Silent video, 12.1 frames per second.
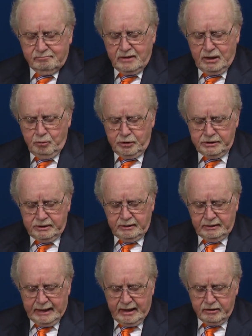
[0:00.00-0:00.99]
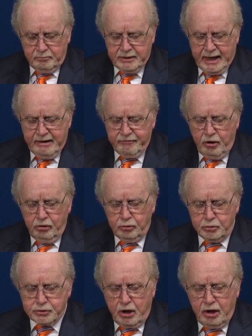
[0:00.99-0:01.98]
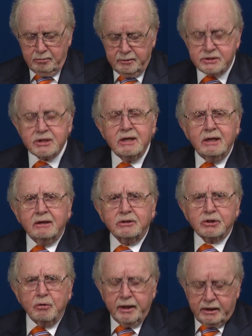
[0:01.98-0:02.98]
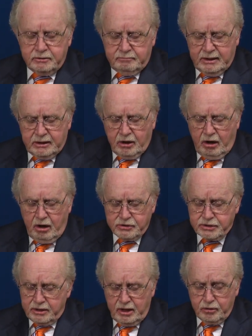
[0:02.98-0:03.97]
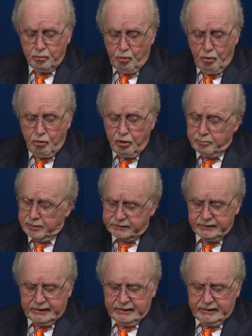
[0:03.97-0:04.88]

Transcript: They wouldn't allow them to have all those armaments so they could cause another war, but,